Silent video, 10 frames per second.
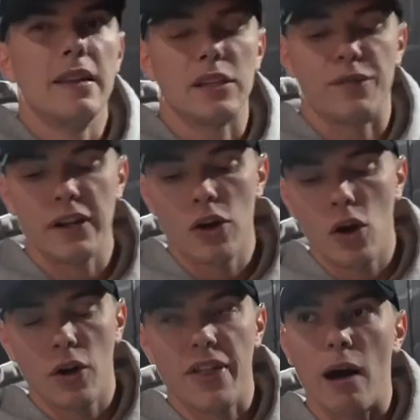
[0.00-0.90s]
this
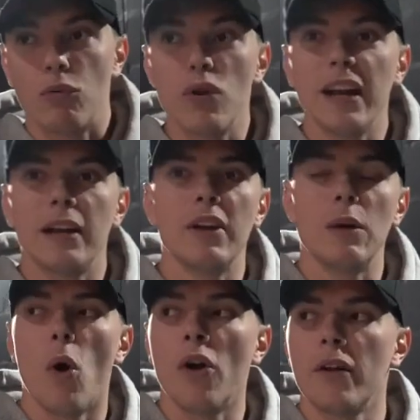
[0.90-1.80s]
video that I really,
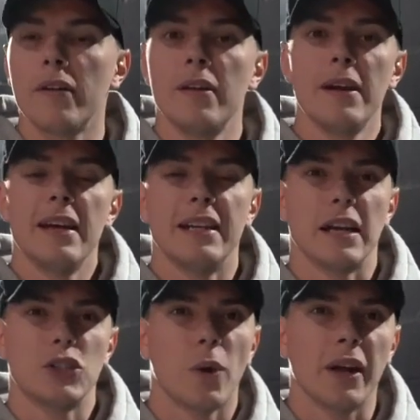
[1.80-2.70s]
really want is
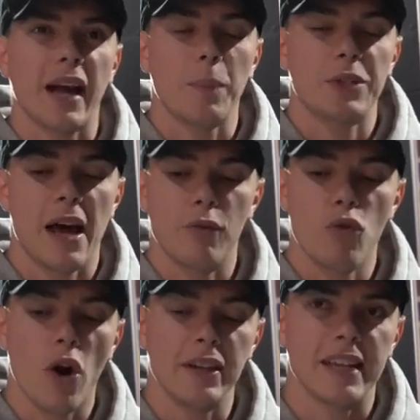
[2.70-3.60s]
I just want to capture that
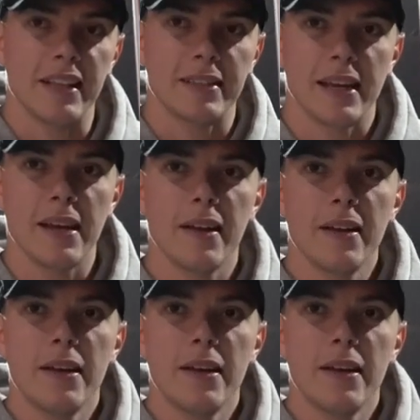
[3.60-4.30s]
raw intensity,